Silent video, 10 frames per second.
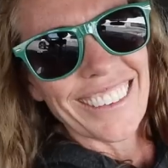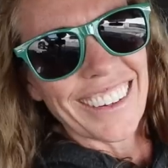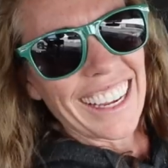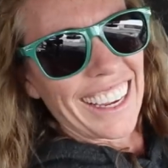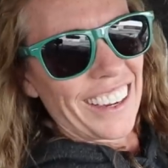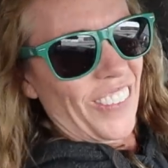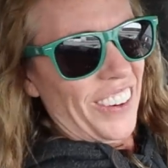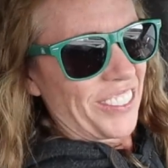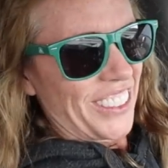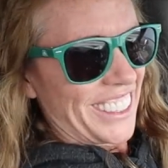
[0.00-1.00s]
Okay,
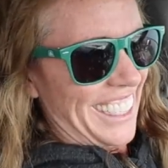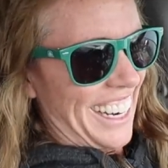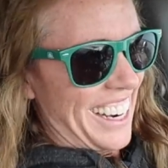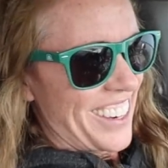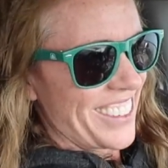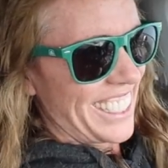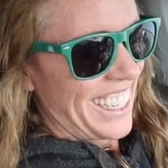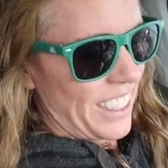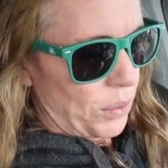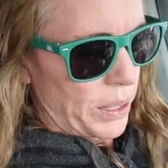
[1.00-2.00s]
one field down
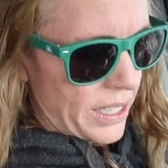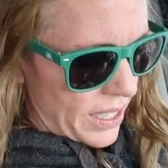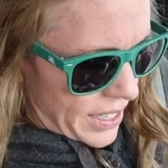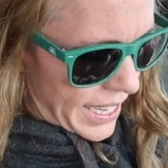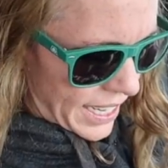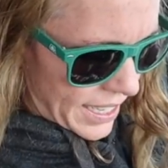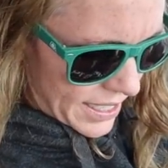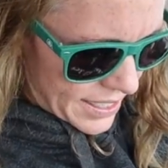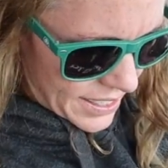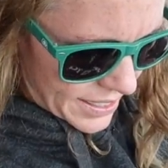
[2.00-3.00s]
and we are
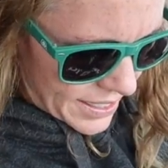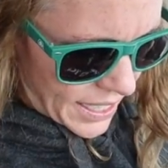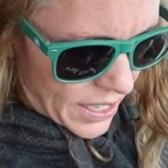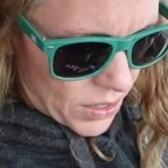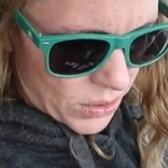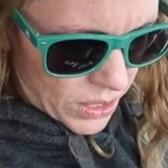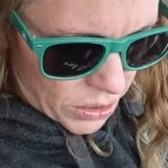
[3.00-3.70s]
headed down